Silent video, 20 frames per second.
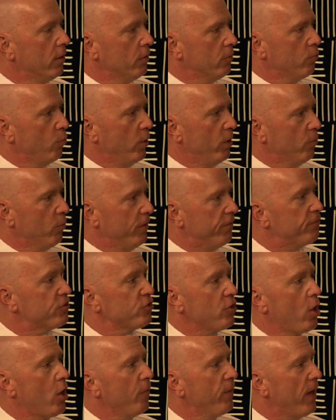we've
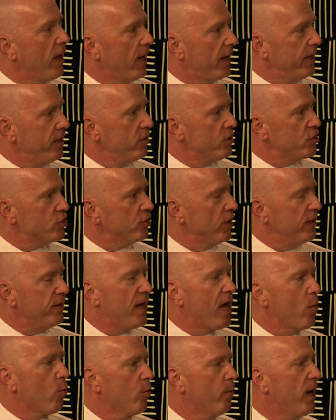solved the hiatus, and
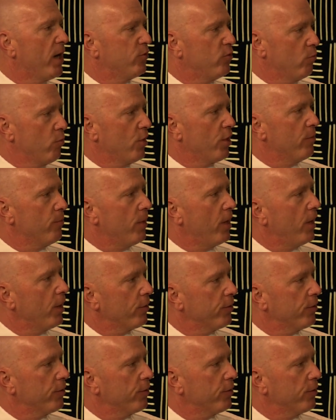now we're about to bring it back.